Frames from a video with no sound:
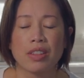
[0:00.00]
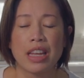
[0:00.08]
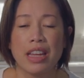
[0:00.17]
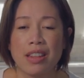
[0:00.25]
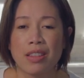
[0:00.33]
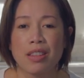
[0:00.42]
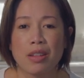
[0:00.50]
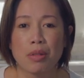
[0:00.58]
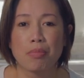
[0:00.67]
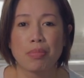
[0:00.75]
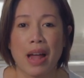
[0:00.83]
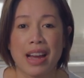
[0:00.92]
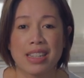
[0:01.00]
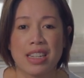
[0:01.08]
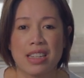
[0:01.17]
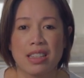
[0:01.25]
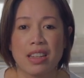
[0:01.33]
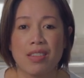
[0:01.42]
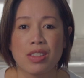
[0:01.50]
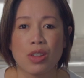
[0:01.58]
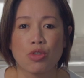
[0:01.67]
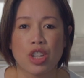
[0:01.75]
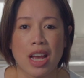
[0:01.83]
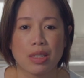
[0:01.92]
in the black tea leaves,
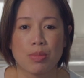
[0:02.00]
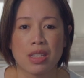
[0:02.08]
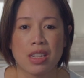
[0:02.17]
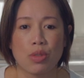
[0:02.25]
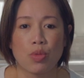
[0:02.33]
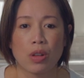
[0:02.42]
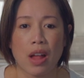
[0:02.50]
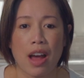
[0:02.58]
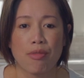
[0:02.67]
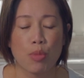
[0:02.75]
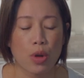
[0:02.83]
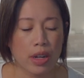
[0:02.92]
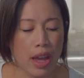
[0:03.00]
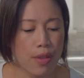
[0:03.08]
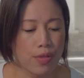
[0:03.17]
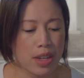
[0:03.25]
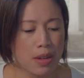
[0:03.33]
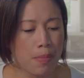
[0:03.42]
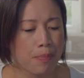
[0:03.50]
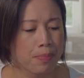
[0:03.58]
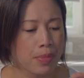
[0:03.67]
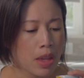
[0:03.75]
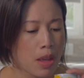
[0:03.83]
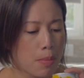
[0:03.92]
so jasmine tea will have more caffeine,
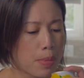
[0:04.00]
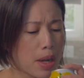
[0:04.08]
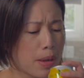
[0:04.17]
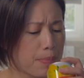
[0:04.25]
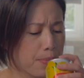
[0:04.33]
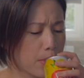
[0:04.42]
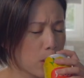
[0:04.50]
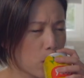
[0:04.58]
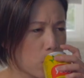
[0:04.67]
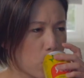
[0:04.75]
but